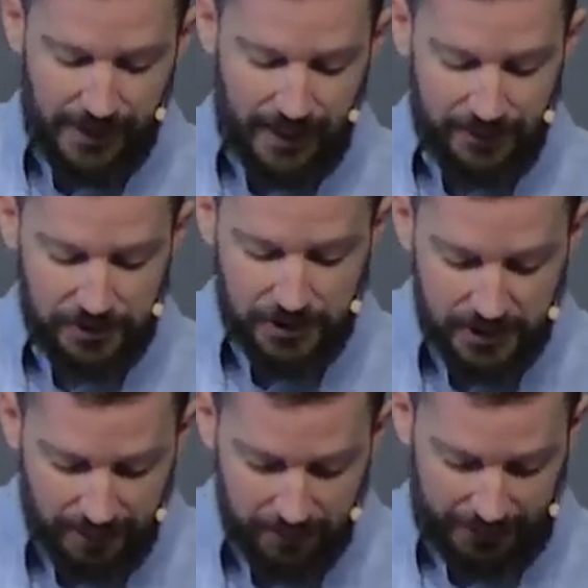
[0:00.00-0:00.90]
of
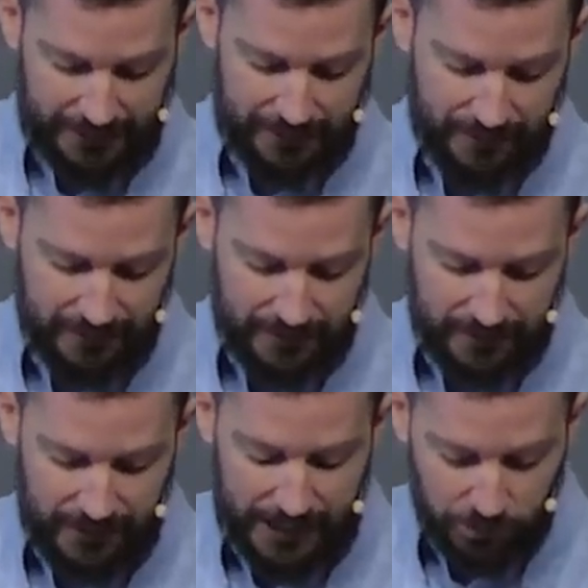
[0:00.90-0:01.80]
stumbling
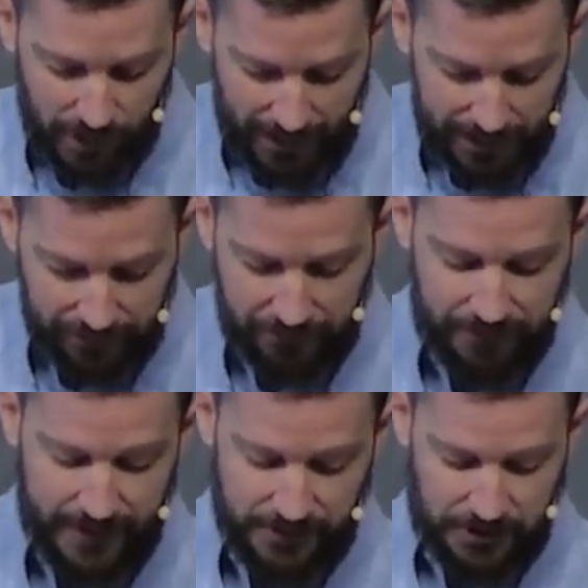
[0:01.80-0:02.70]
and a rock of
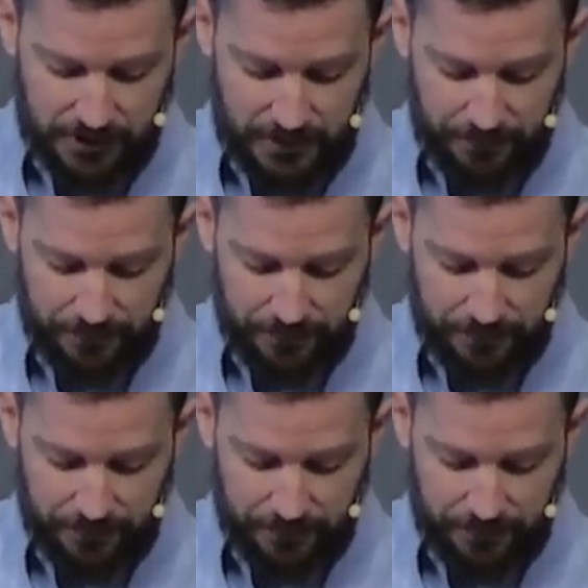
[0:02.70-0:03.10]
offense.